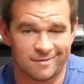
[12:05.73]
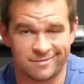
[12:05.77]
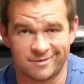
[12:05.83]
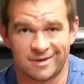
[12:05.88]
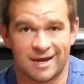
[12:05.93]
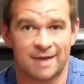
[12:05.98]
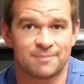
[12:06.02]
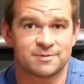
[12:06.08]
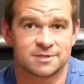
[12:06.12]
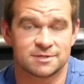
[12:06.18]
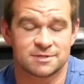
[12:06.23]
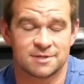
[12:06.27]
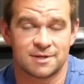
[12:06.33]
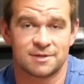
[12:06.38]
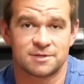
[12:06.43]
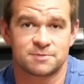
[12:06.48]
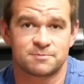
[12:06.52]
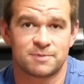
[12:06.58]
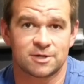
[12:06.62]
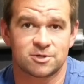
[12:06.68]
on the opposite end
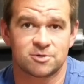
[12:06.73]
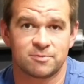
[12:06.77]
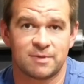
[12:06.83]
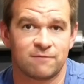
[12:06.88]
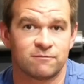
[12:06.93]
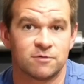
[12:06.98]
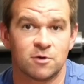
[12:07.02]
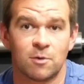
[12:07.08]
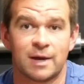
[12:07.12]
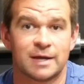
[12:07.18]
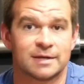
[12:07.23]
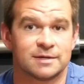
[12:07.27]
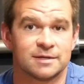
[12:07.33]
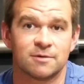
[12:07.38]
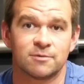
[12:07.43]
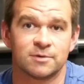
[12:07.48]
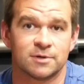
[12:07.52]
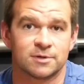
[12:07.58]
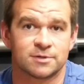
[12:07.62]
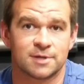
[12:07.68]
of the spectrum have no idea
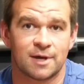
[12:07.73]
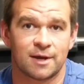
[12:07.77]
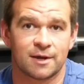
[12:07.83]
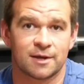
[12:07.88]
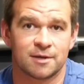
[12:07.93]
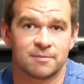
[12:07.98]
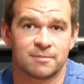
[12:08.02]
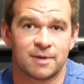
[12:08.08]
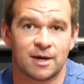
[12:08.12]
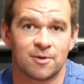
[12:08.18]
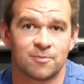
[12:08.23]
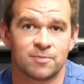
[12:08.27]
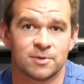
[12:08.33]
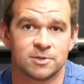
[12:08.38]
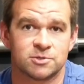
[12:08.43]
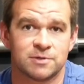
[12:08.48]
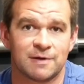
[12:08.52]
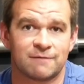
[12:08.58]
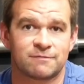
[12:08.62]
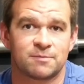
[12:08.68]
what you're talking about,
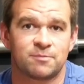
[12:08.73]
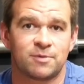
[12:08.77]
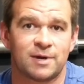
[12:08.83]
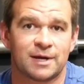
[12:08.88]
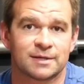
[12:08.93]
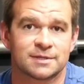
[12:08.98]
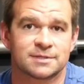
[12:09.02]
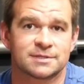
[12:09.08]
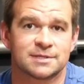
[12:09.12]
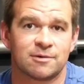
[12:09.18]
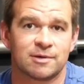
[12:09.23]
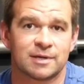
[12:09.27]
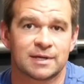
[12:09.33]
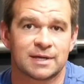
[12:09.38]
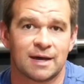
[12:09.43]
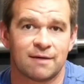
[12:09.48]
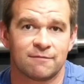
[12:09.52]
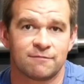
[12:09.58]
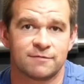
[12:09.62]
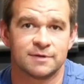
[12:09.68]
but you have to practice sounding
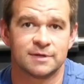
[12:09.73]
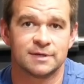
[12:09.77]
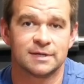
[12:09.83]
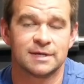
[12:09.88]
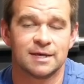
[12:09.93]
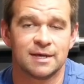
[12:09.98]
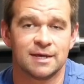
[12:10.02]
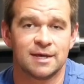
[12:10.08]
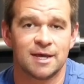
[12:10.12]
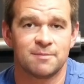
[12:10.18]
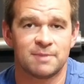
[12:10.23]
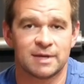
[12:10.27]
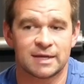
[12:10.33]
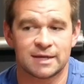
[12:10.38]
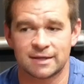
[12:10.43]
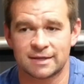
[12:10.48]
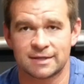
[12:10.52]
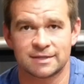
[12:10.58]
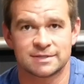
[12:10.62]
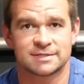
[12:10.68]
confident and
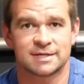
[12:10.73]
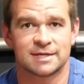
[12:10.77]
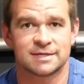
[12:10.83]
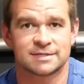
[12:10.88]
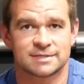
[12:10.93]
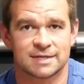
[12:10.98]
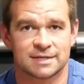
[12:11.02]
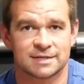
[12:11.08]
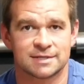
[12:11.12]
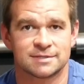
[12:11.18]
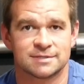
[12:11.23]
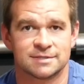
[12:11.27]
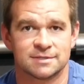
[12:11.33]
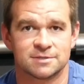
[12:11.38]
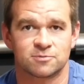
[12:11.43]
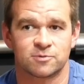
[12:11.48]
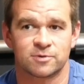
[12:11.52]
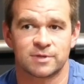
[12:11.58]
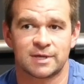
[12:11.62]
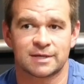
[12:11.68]
making concise
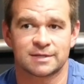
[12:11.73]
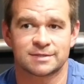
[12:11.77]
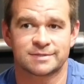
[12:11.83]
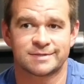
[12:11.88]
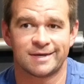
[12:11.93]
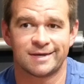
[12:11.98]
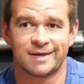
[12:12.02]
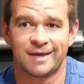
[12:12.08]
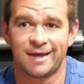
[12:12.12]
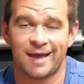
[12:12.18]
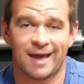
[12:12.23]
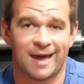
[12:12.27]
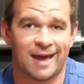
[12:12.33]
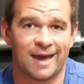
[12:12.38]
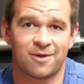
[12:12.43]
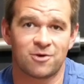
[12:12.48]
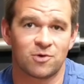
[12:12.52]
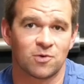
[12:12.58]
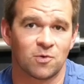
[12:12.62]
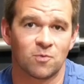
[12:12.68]
sentences where they can say,
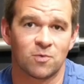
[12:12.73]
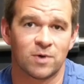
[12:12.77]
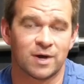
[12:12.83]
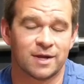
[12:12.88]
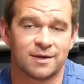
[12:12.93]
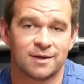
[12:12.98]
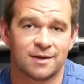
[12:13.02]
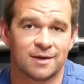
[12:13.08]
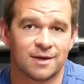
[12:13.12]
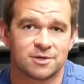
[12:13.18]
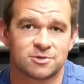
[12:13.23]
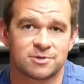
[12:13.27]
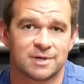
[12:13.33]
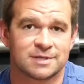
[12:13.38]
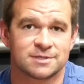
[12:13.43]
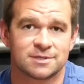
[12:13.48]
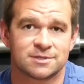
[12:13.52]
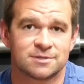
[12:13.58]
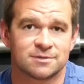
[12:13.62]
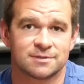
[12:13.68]
I don't know what a
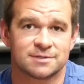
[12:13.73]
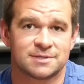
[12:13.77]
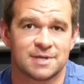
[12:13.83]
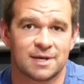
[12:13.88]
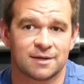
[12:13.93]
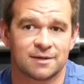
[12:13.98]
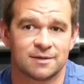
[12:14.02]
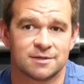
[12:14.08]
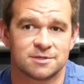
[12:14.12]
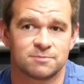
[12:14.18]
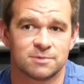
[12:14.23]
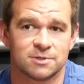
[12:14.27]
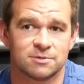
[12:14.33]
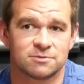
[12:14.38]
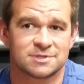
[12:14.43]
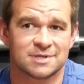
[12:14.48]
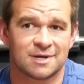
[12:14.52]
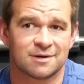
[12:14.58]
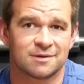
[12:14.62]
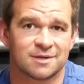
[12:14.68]
transitional attack is, but you
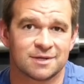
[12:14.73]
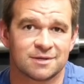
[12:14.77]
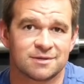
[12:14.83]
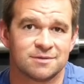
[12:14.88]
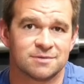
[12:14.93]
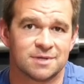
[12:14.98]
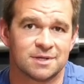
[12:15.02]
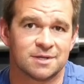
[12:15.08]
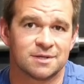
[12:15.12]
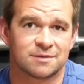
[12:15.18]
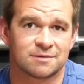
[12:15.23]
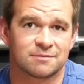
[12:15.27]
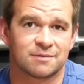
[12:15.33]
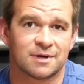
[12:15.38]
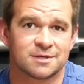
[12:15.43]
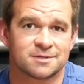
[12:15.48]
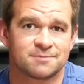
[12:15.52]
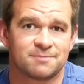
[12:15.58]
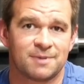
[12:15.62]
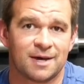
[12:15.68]
sounded like you did it in the
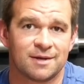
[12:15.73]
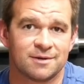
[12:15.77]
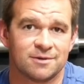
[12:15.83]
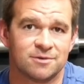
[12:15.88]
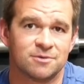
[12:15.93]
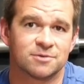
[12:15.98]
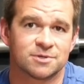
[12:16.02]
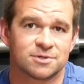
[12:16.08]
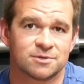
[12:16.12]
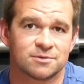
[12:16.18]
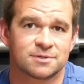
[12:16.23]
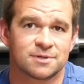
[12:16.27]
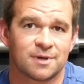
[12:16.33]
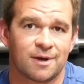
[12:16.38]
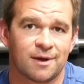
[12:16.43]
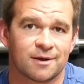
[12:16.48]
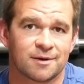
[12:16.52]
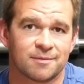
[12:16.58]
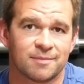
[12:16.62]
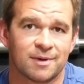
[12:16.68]
right spot and you knew what you were
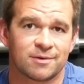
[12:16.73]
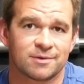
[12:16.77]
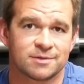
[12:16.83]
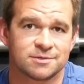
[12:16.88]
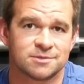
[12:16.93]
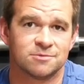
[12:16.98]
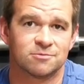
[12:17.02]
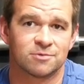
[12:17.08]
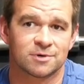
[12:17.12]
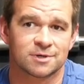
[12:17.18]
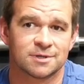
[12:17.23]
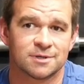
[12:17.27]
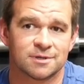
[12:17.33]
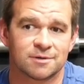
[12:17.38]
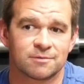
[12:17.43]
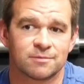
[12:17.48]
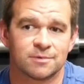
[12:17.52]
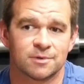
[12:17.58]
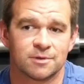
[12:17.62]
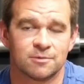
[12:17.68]
talking about because you worked it
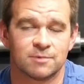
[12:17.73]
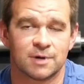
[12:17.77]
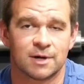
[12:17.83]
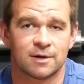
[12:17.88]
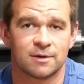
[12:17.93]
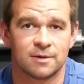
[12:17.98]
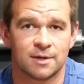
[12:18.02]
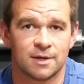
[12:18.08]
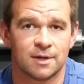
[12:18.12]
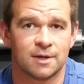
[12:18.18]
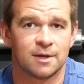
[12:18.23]
in really well.